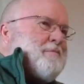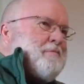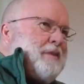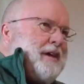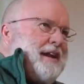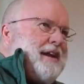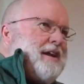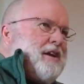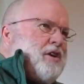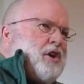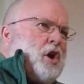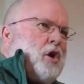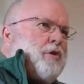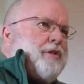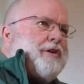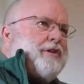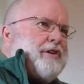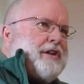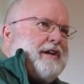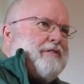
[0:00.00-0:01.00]
But he, uh, no,
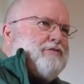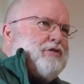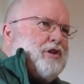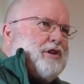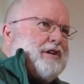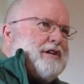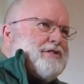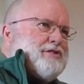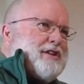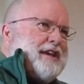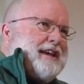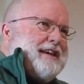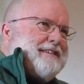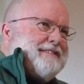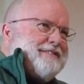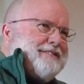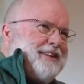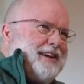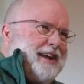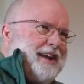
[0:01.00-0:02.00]
they're different, he said,
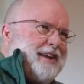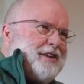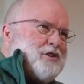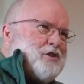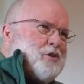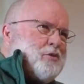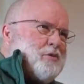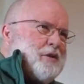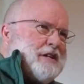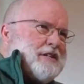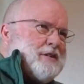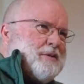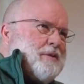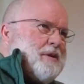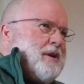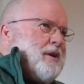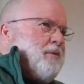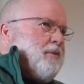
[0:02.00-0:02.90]
knowledge and wisdom.